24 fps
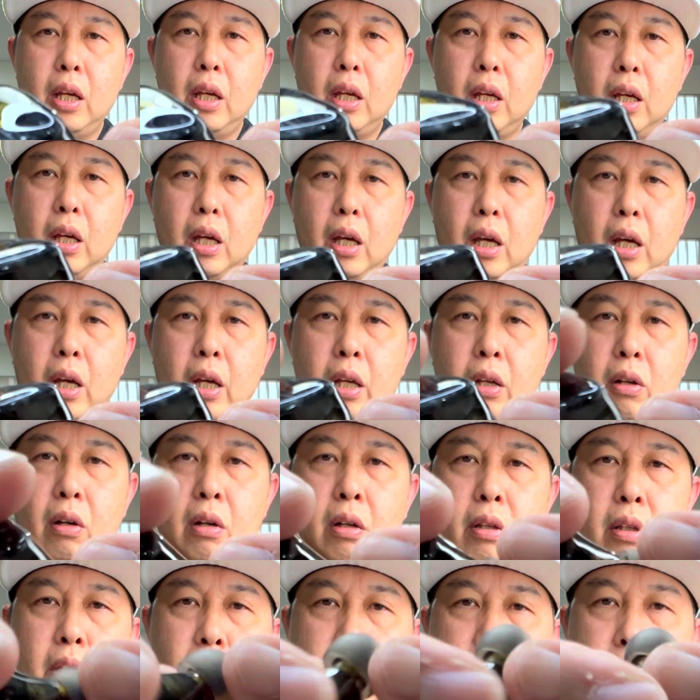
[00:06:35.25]
And
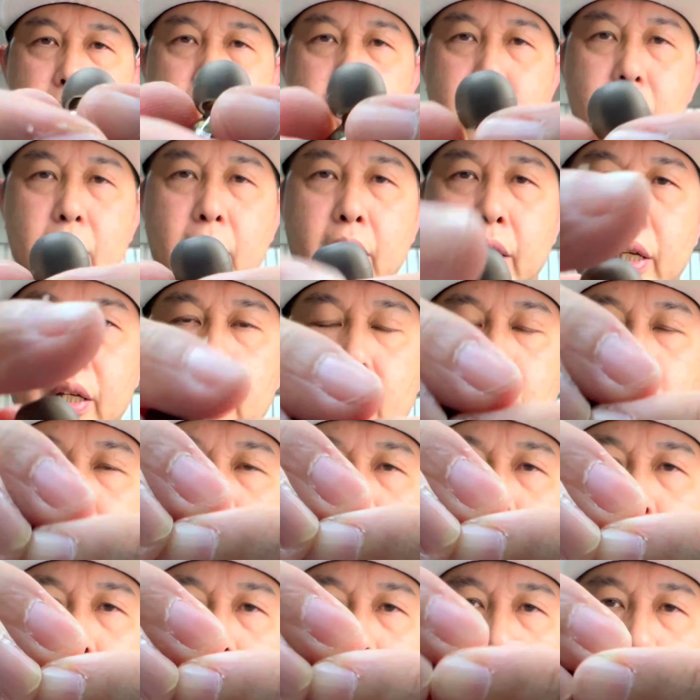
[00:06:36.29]
on the inside, let's
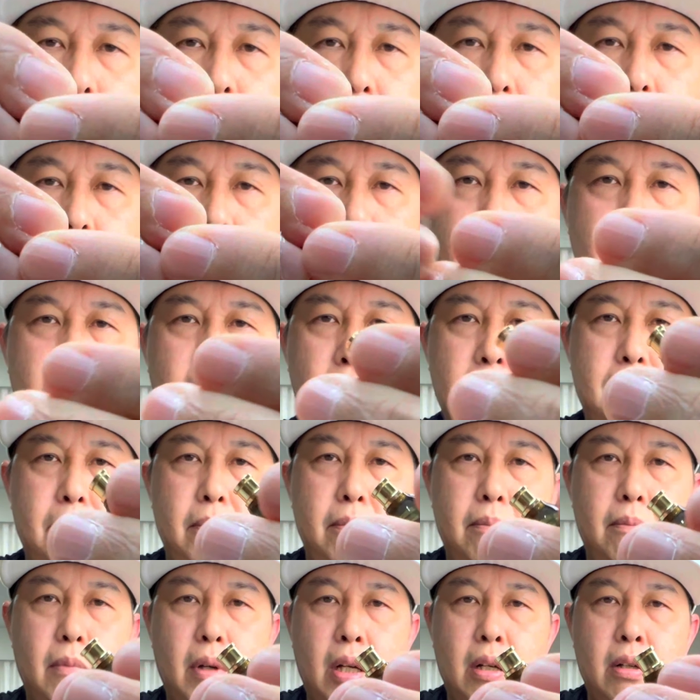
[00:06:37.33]
take the tip
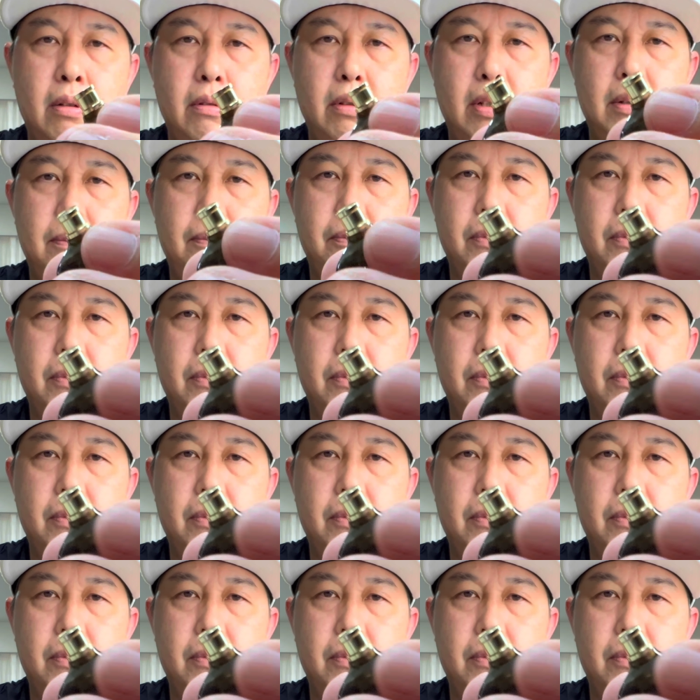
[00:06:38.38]
out.